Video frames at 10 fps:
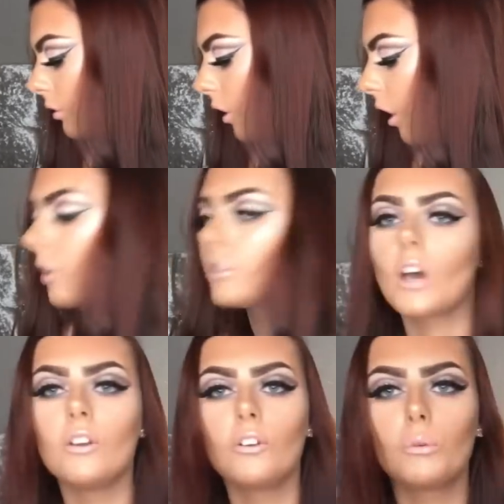got
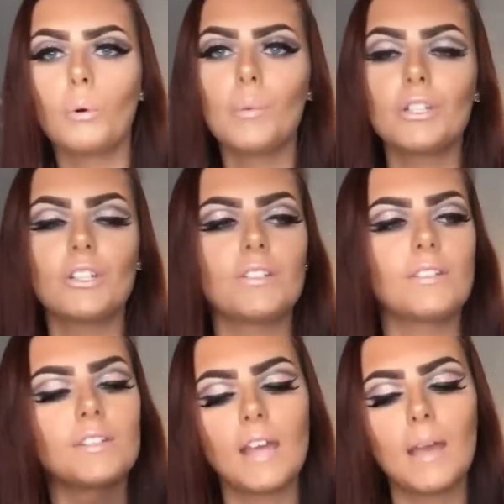another one which is
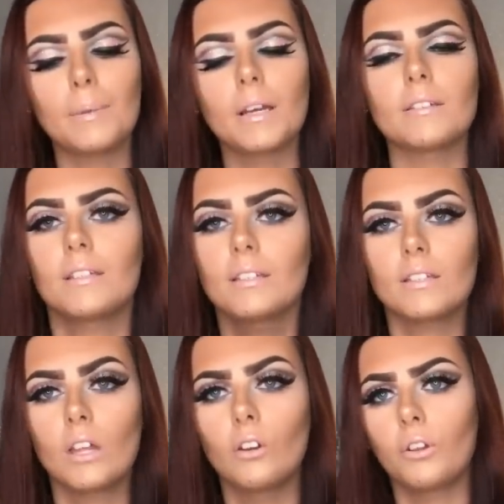the same because this is
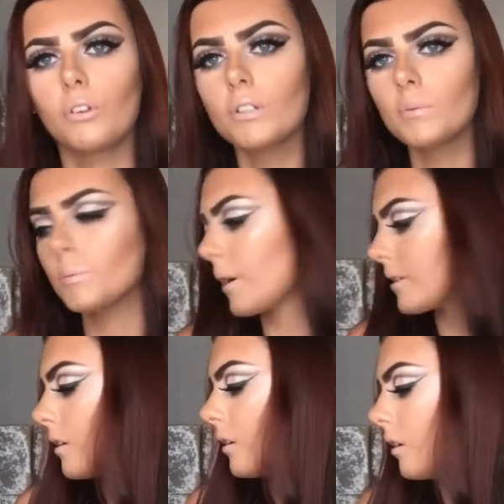another Christmas
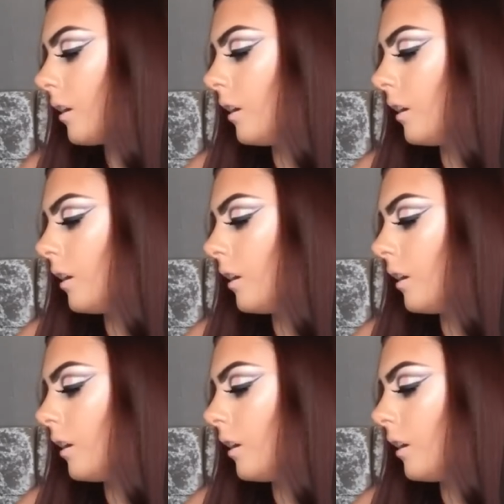present.